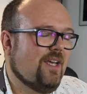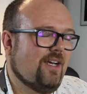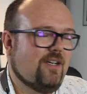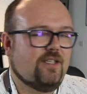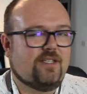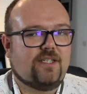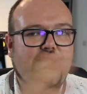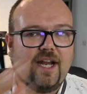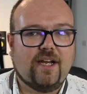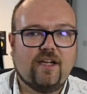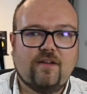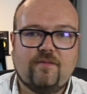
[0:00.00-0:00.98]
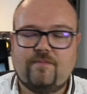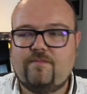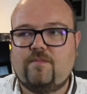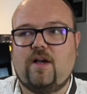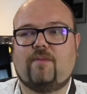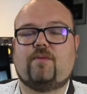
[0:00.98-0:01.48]
Because it's kind
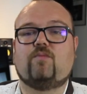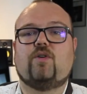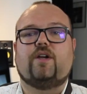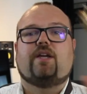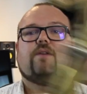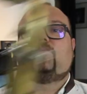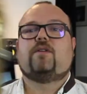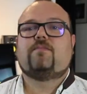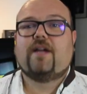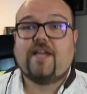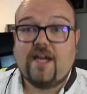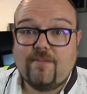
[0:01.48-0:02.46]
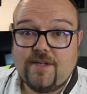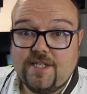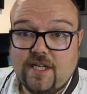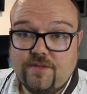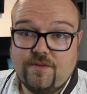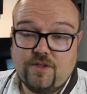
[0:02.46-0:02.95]
of, I've been working with my Cambridge
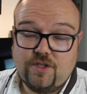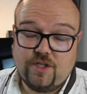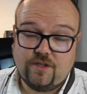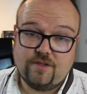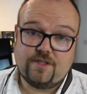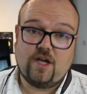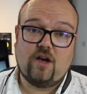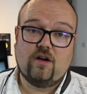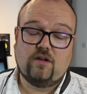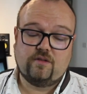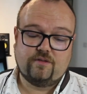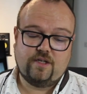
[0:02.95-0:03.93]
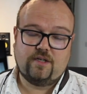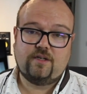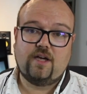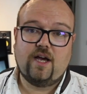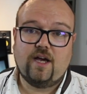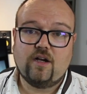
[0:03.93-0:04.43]
saxophone students on
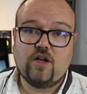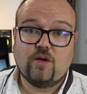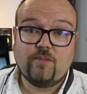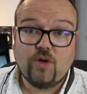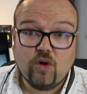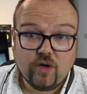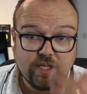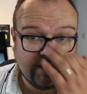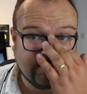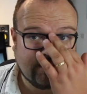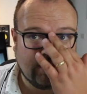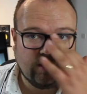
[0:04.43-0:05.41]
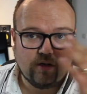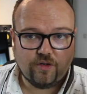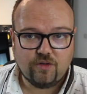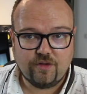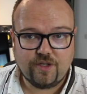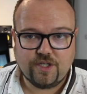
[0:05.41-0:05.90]
Coleman Hawkins' solo
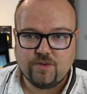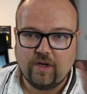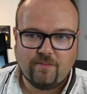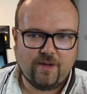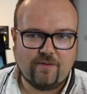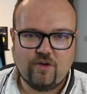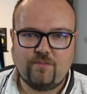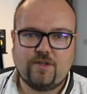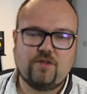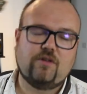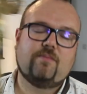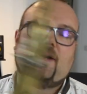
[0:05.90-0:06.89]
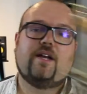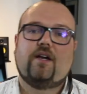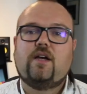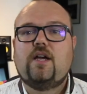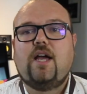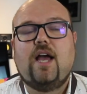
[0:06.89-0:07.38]
on All the Things You Are. You might have heard me talk about it
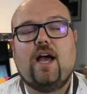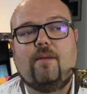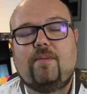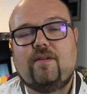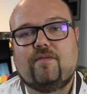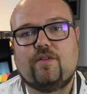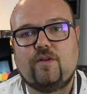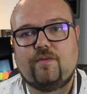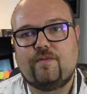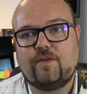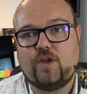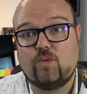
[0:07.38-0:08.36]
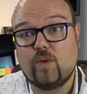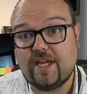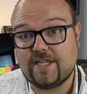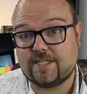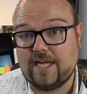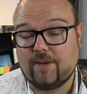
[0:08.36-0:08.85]
a bit for a few
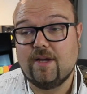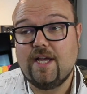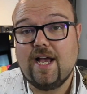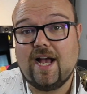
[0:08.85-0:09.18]
weeks now.